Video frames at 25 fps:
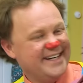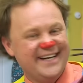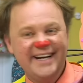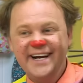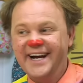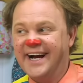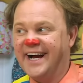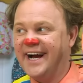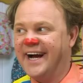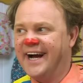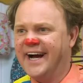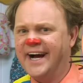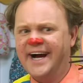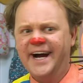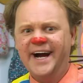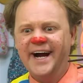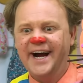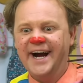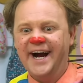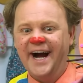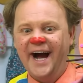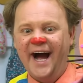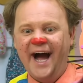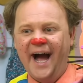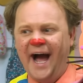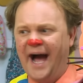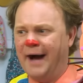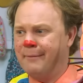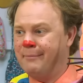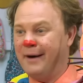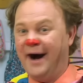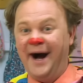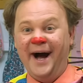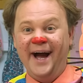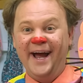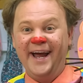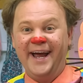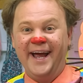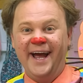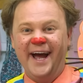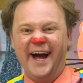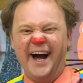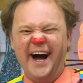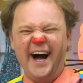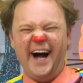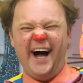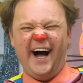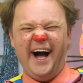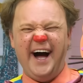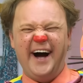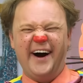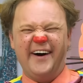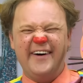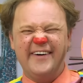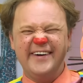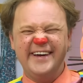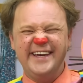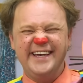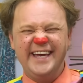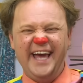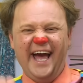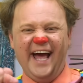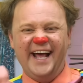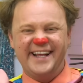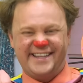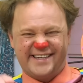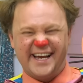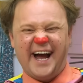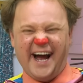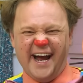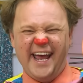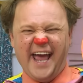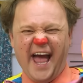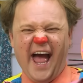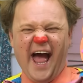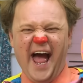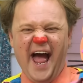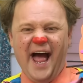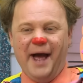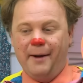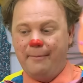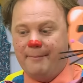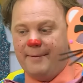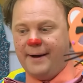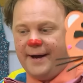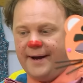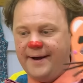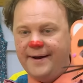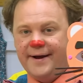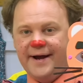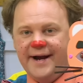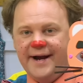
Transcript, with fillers: tiger. Am I? Oh, yes, I am! uh,